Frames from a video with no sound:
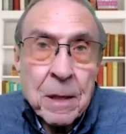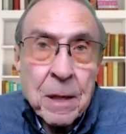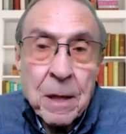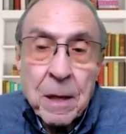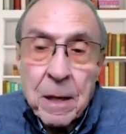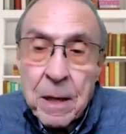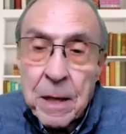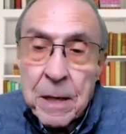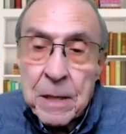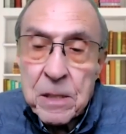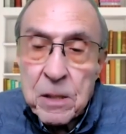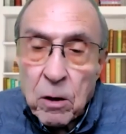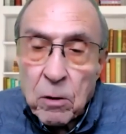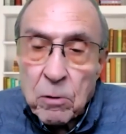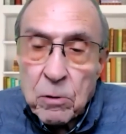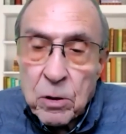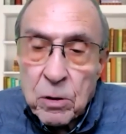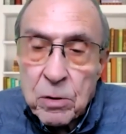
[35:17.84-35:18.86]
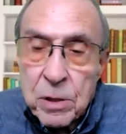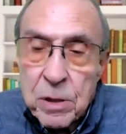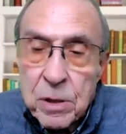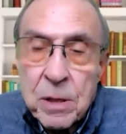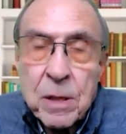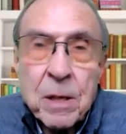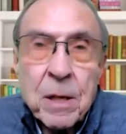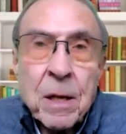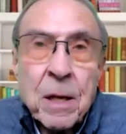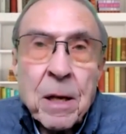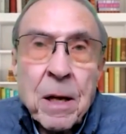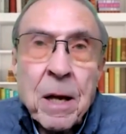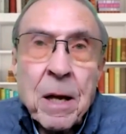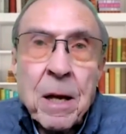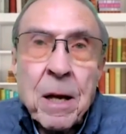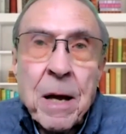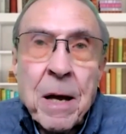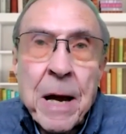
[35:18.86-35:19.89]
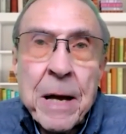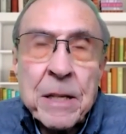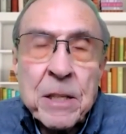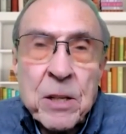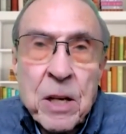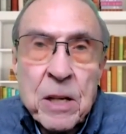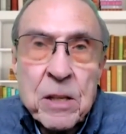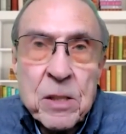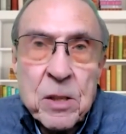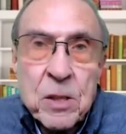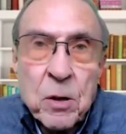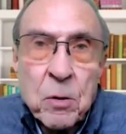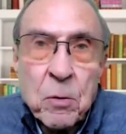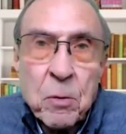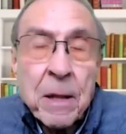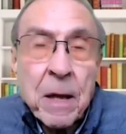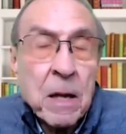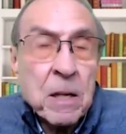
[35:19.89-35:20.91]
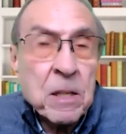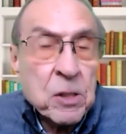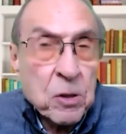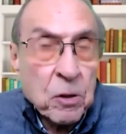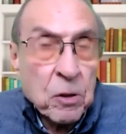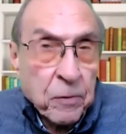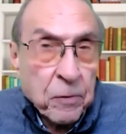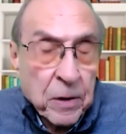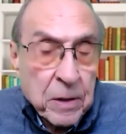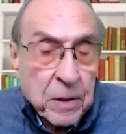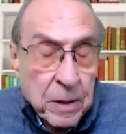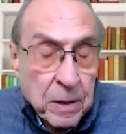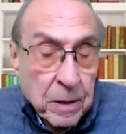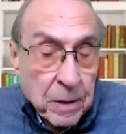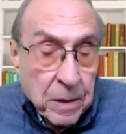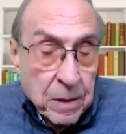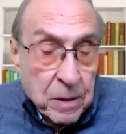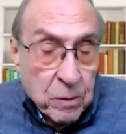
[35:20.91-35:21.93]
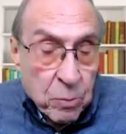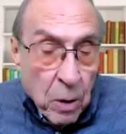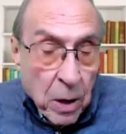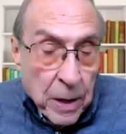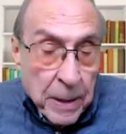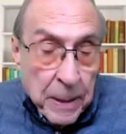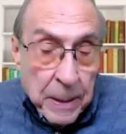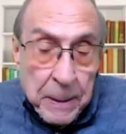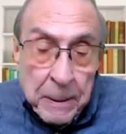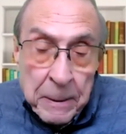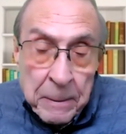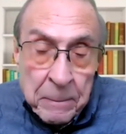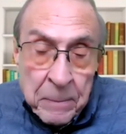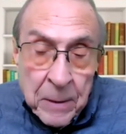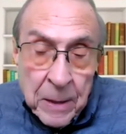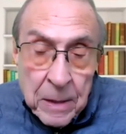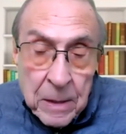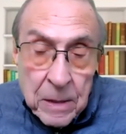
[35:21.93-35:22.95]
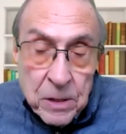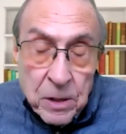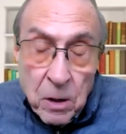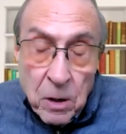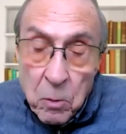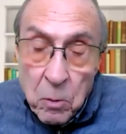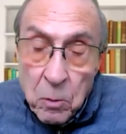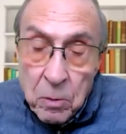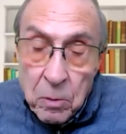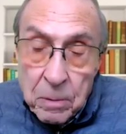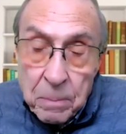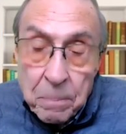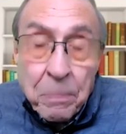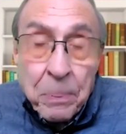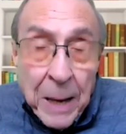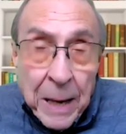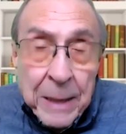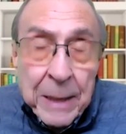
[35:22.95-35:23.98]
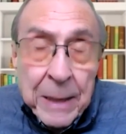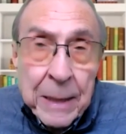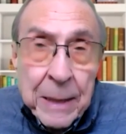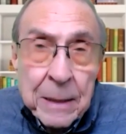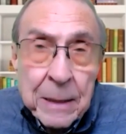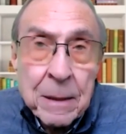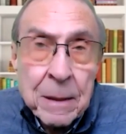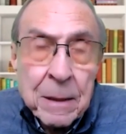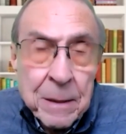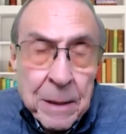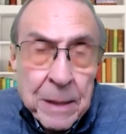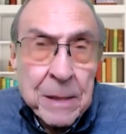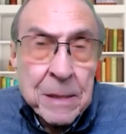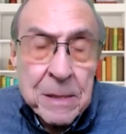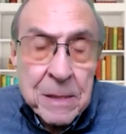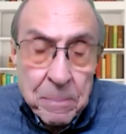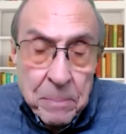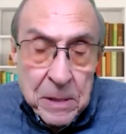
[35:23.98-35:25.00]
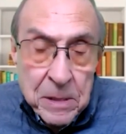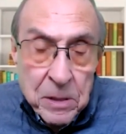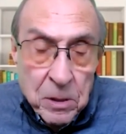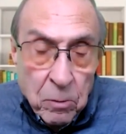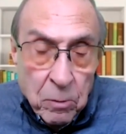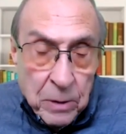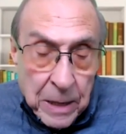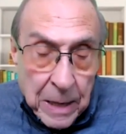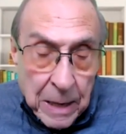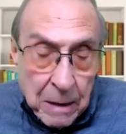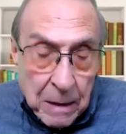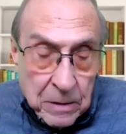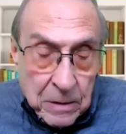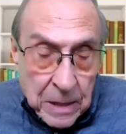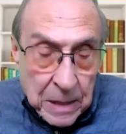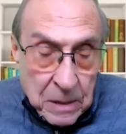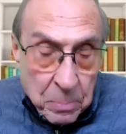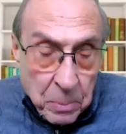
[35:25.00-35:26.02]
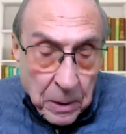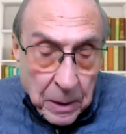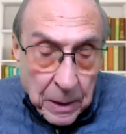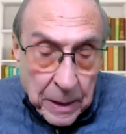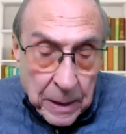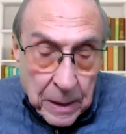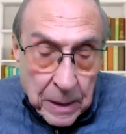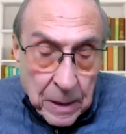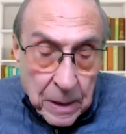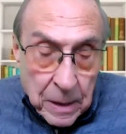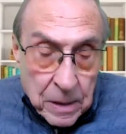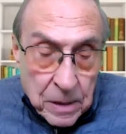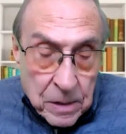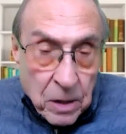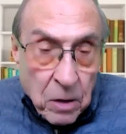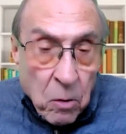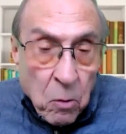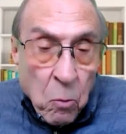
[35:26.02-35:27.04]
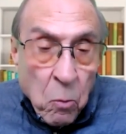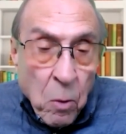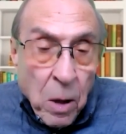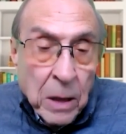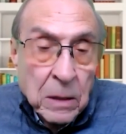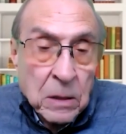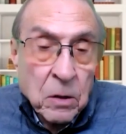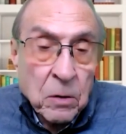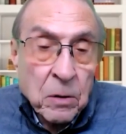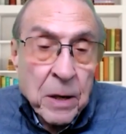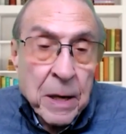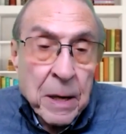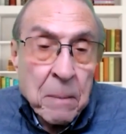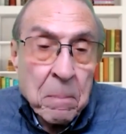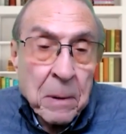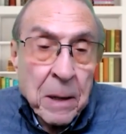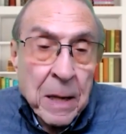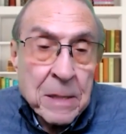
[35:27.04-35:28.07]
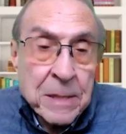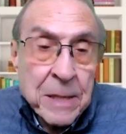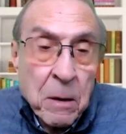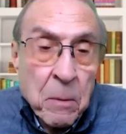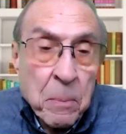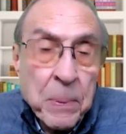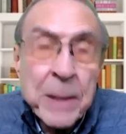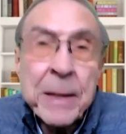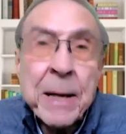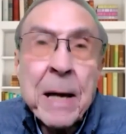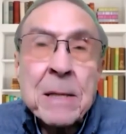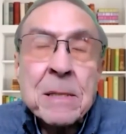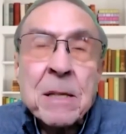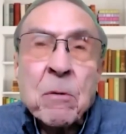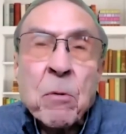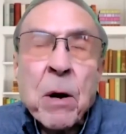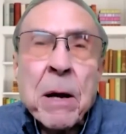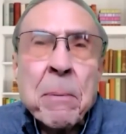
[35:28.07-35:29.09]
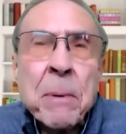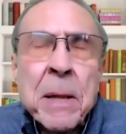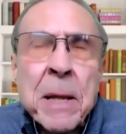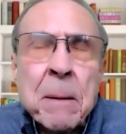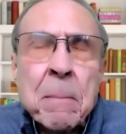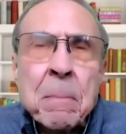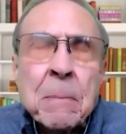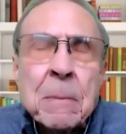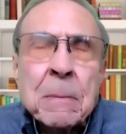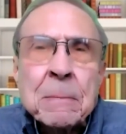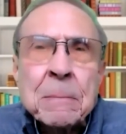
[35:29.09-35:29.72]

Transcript: Uh, it's not just uh, HS2 that has suffered this way. So planning needs to be sorted out desperately. So well done him. Let's hope he gets away with it.